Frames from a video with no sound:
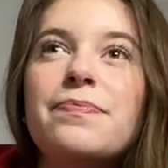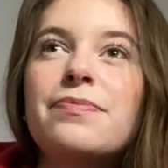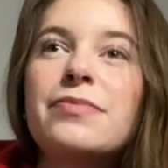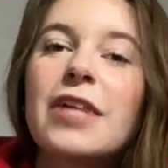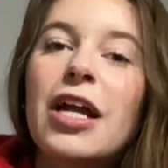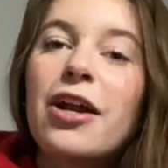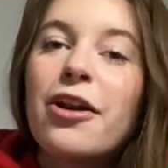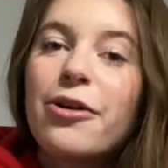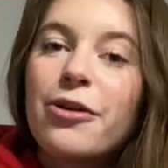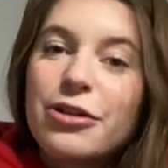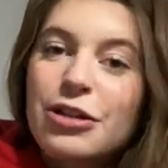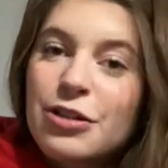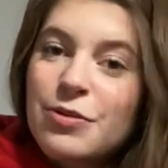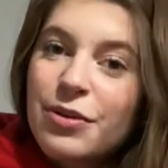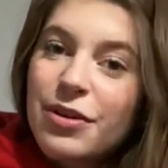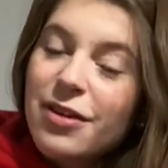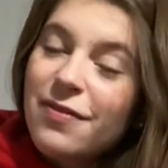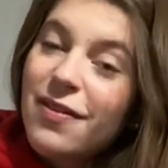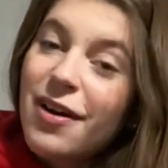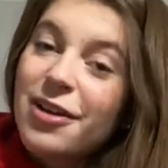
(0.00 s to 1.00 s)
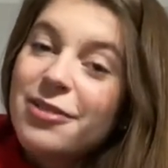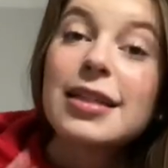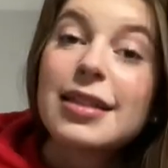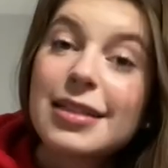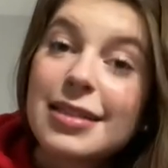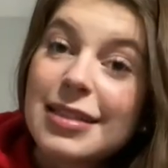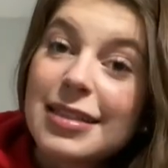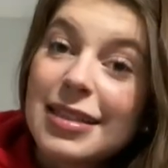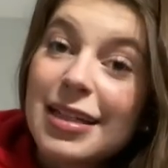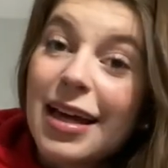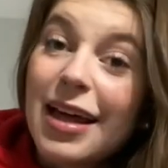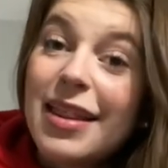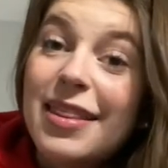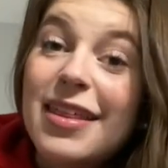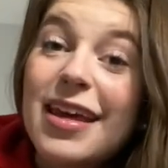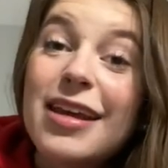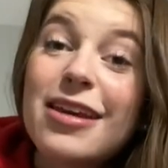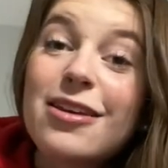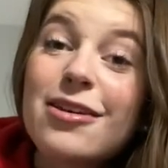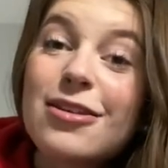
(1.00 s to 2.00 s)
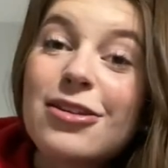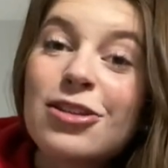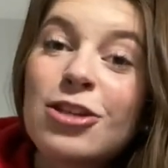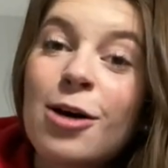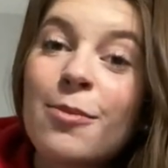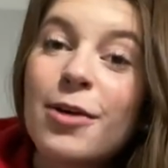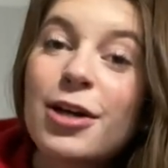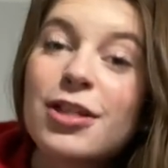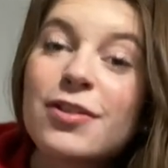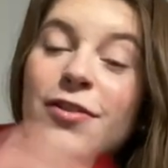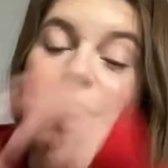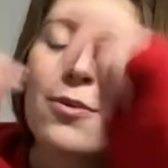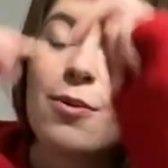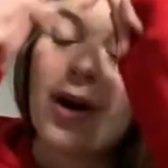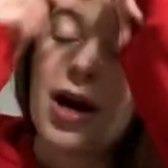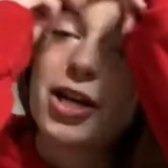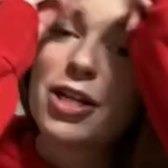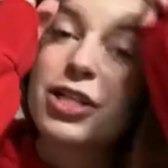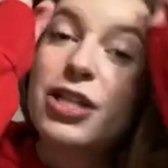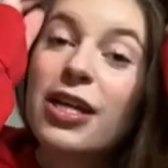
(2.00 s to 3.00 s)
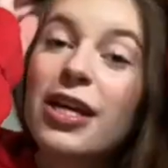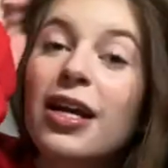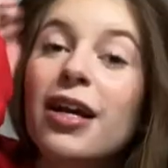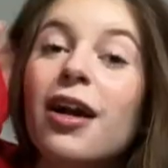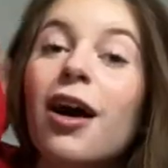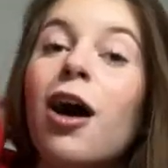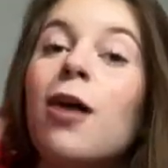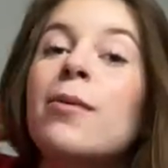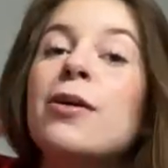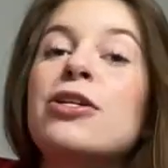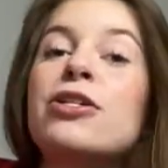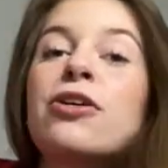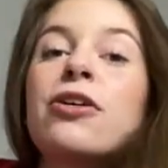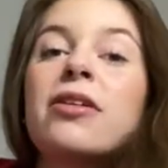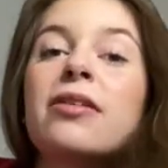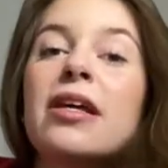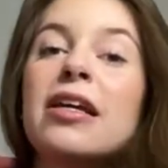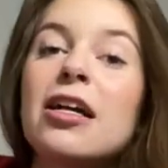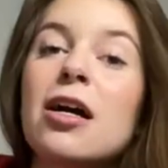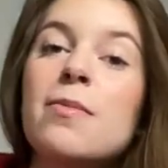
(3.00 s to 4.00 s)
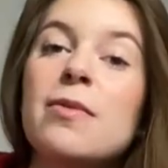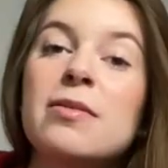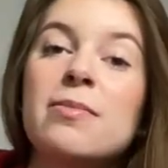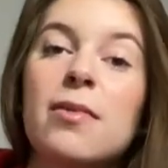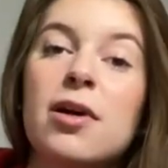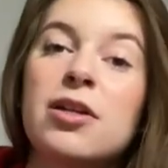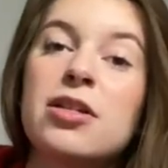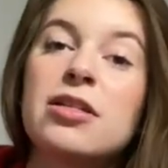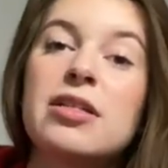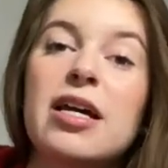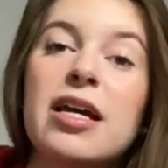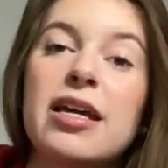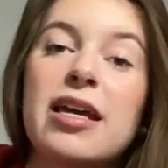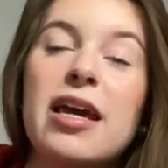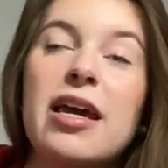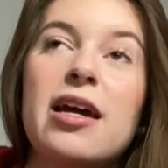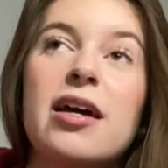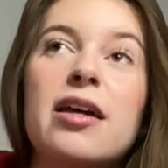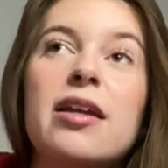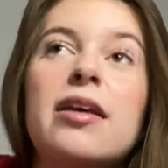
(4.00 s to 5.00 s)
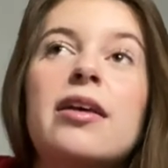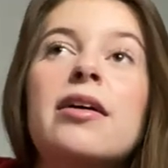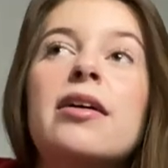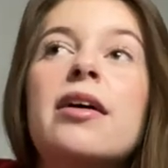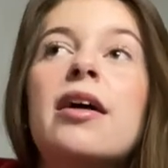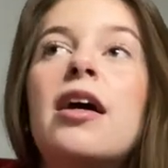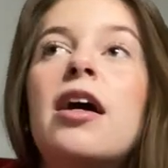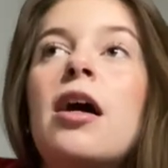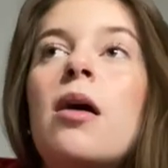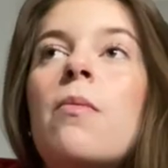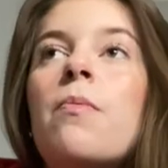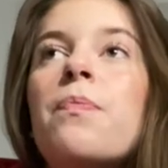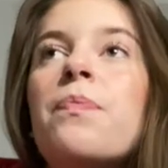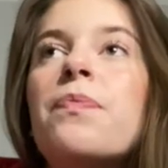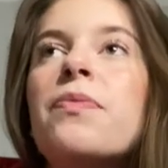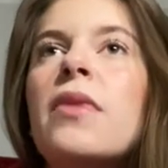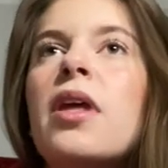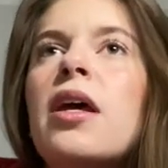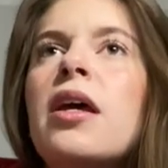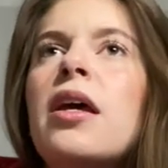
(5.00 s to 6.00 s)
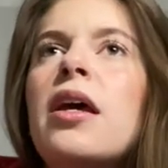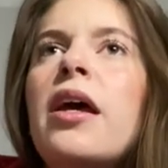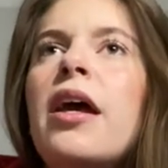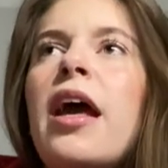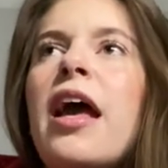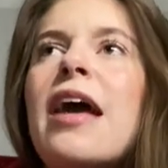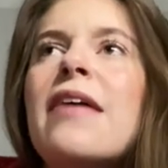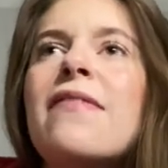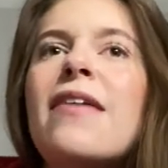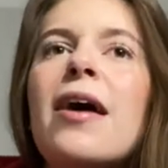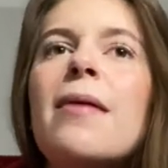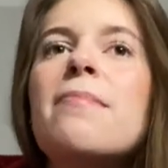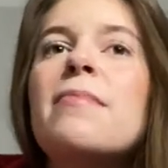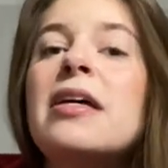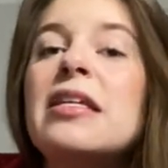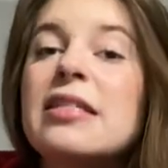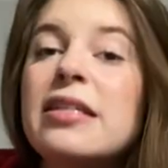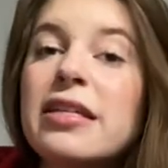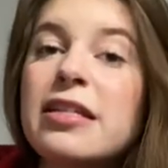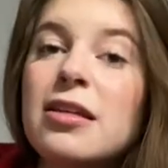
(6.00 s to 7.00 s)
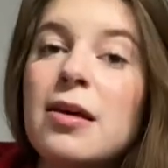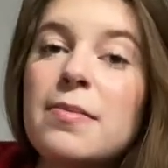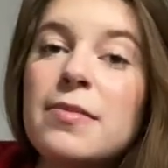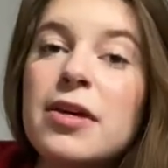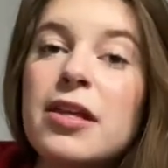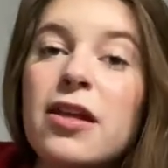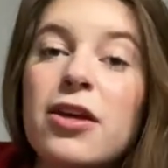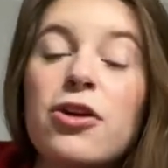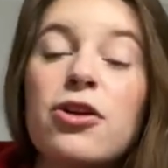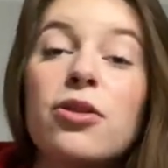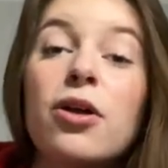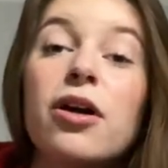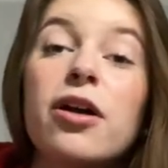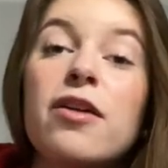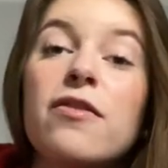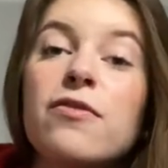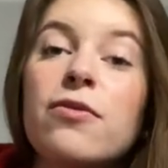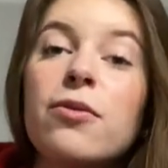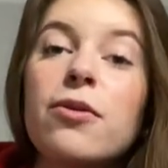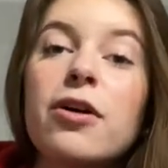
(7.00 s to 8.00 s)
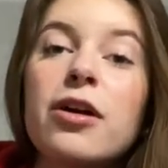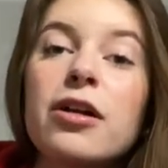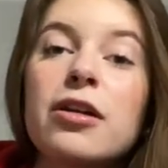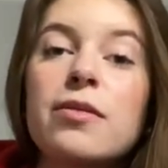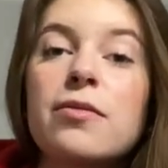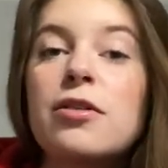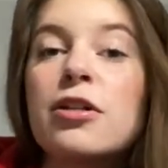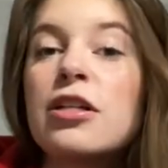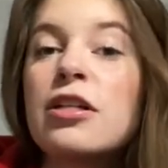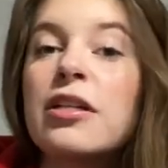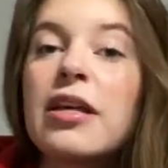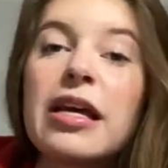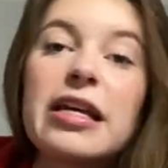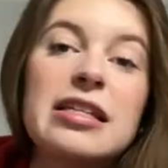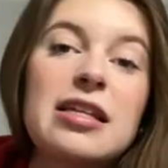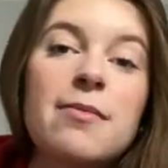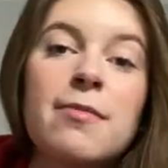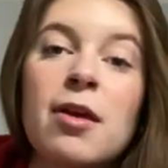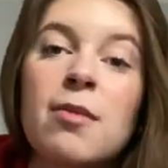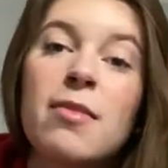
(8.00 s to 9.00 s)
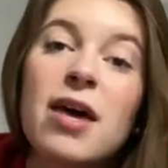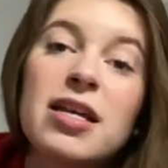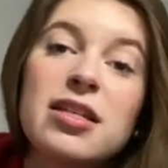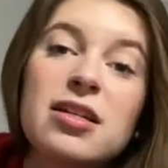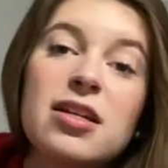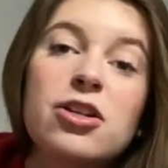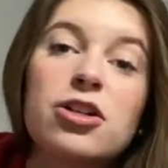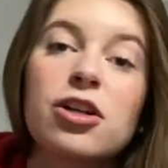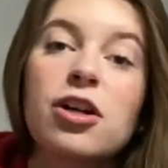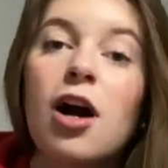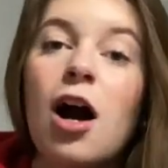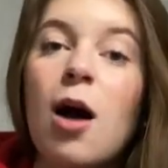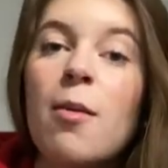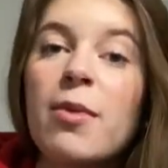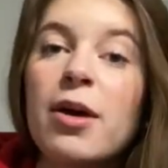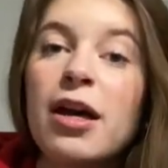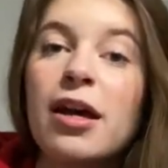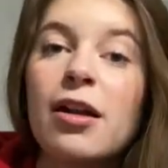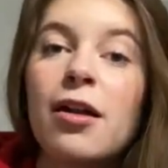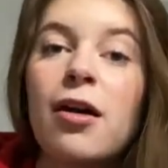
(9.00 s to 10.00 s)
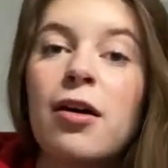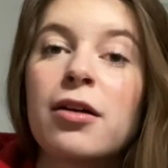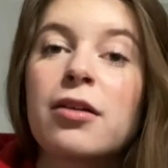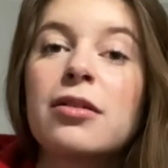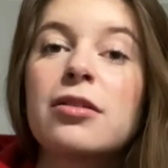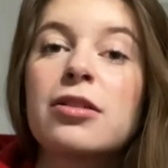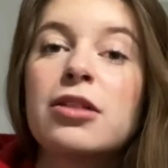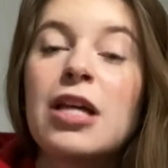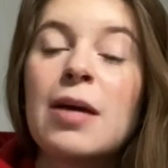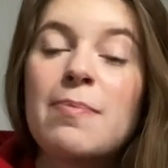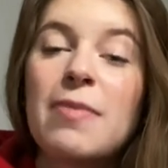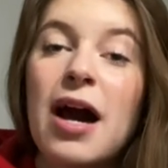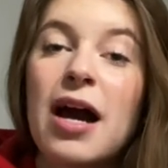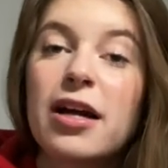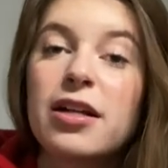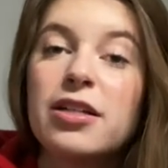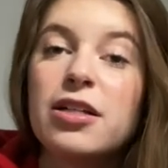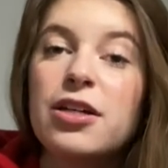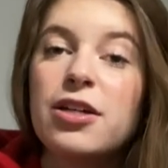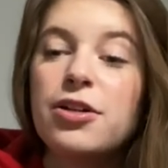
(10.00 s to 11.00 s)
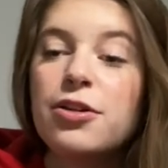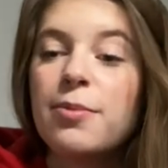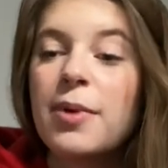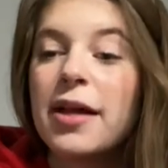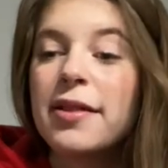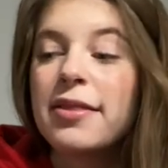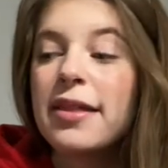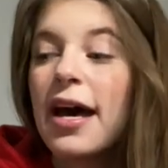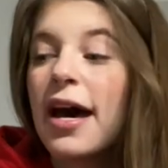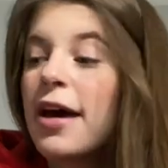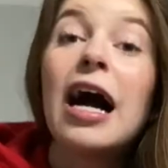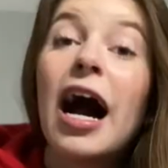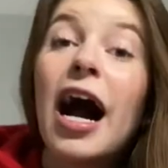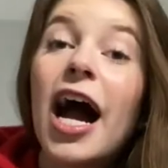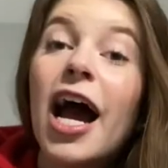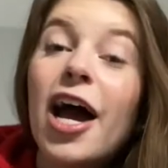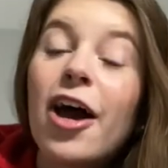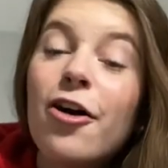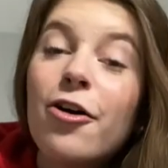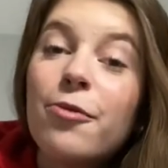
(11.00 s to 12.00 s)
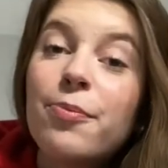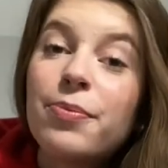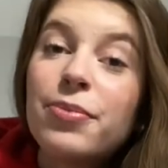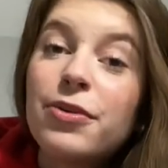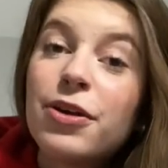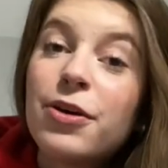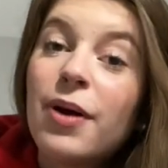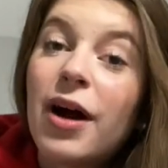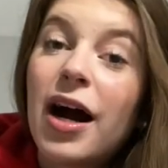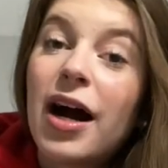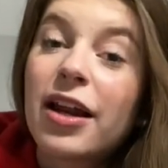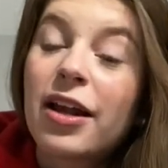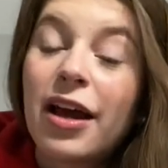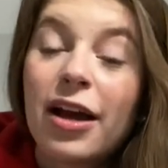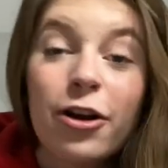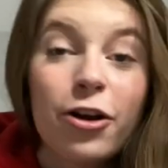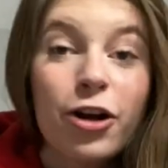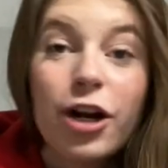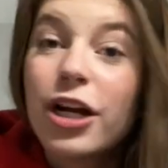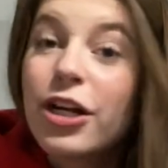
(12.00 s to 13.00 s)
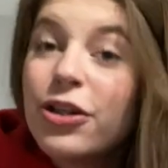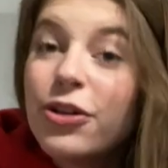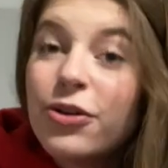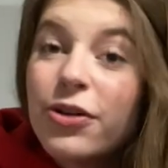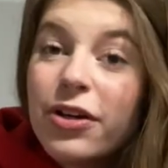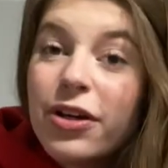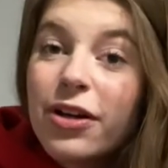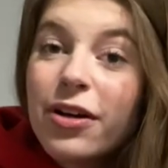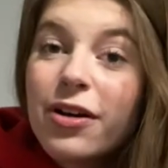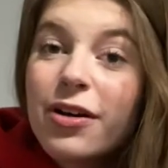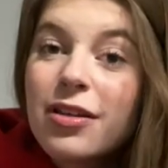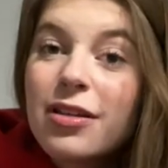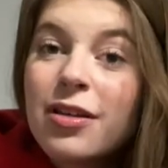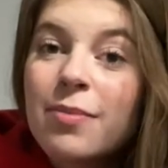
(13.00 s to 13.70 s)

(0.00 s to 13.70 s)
I don't know, it's just really fun. Thank you so much for watching. I'll be sure to link up as much as I can. Um, if I'm missing something that you're looking for, just like send me a message or comment and I'll get back to you about that. I hope you had a great New Year's.